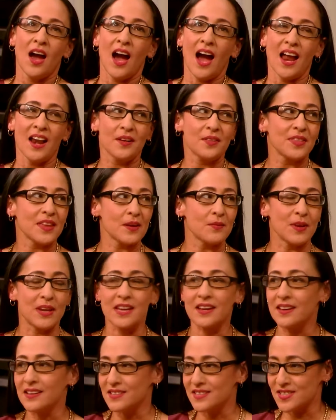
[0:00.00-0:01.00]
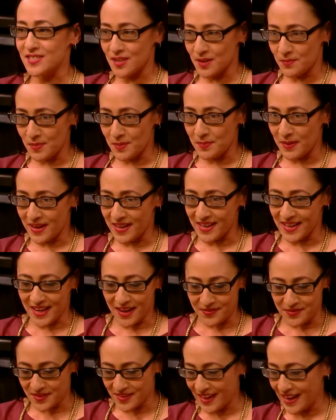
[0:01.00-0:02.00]
I don't think we can consume a bunny
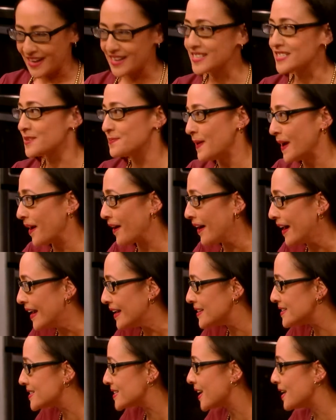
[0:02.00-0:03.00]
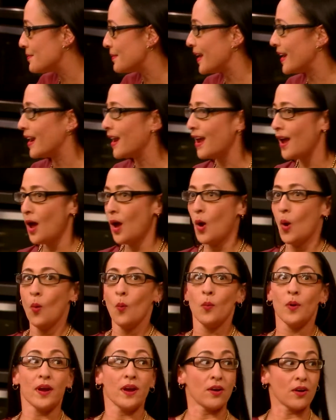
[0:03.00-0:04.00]
after that experience. I mean,
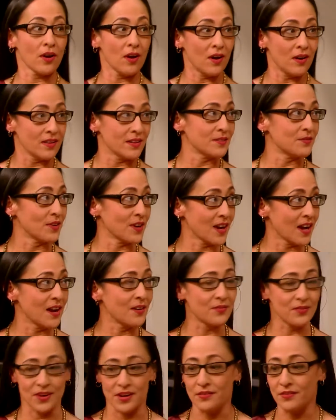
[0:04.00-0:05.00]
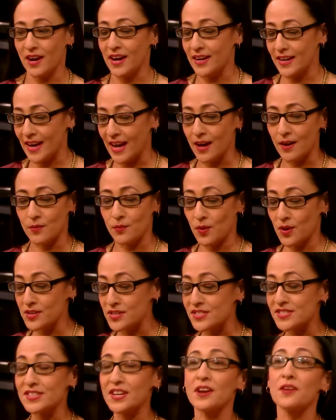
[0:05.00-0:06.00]
we are all in recovery right now. We're
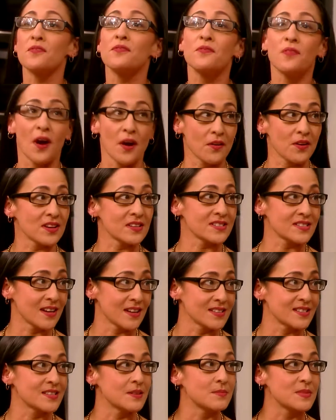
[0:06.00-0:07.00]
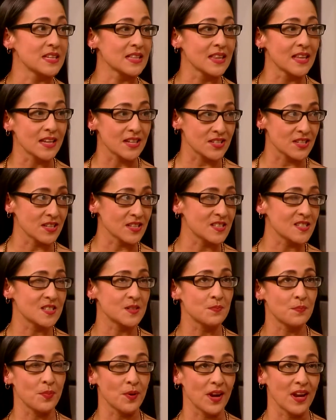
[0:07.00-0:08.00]
just gonna focus on some delicious
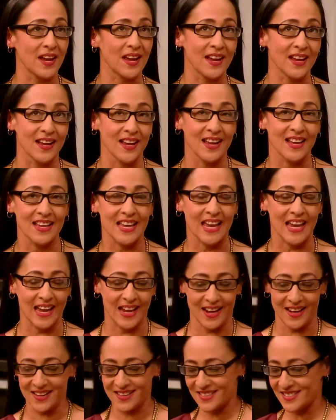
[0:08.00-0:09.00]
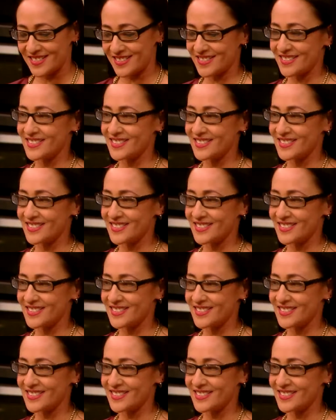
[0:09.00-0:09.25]
spring cakes.